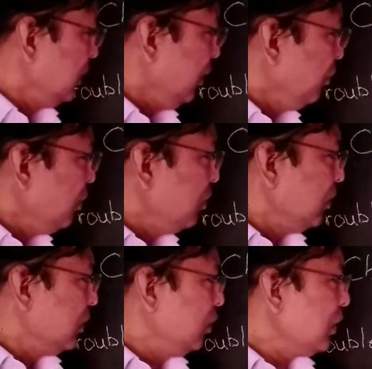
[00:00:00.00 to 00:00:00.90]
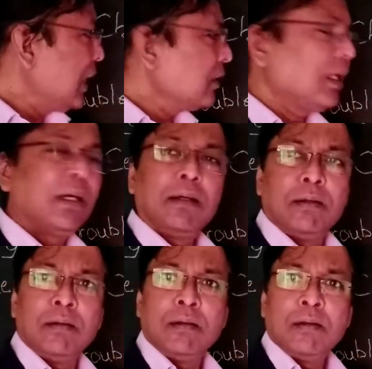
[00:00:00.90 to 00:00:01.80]
If you look at the
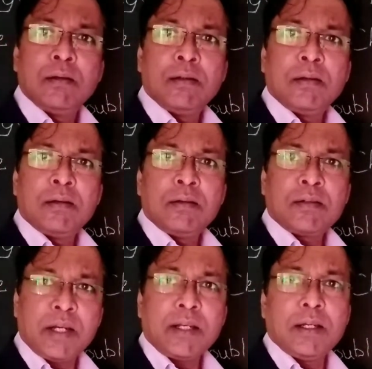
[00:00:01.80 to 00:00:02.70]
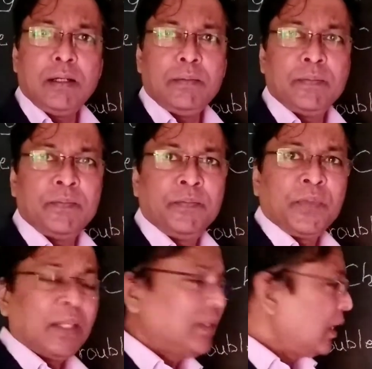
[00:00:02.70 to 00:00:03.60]
triangle,
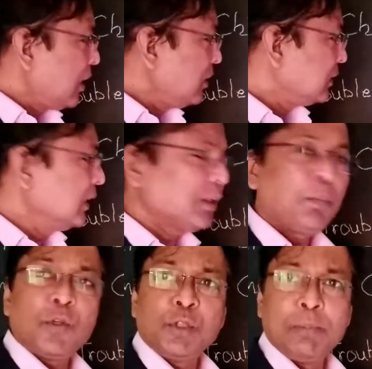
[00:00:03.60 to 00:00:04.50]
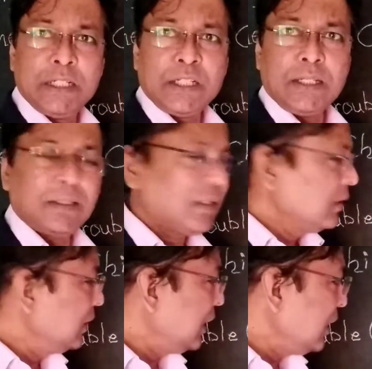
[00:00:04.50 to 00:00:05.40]
there are 6 possibilities.
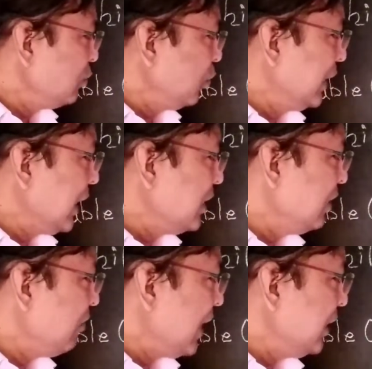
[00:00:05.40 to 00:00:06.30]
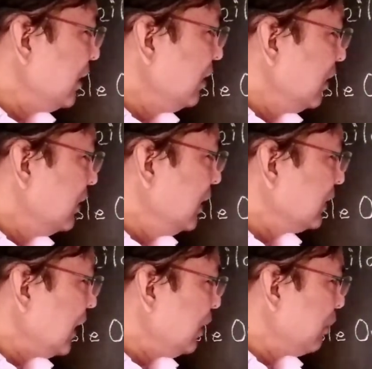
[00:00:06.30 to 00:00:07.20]
That is, we can divide
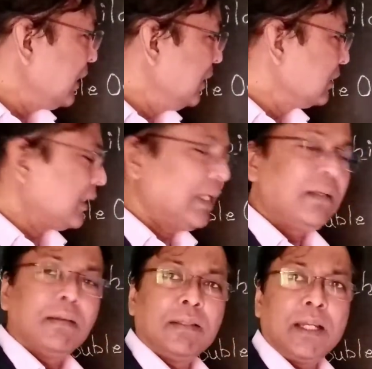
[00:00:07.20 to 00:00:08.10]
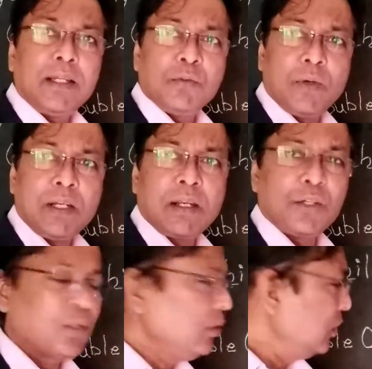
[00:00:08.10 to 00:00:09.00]
this side by this side, that is one
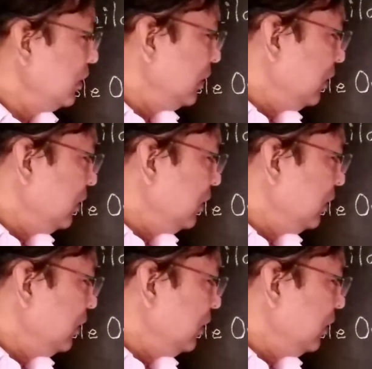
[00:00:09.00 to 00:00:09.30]
ratio.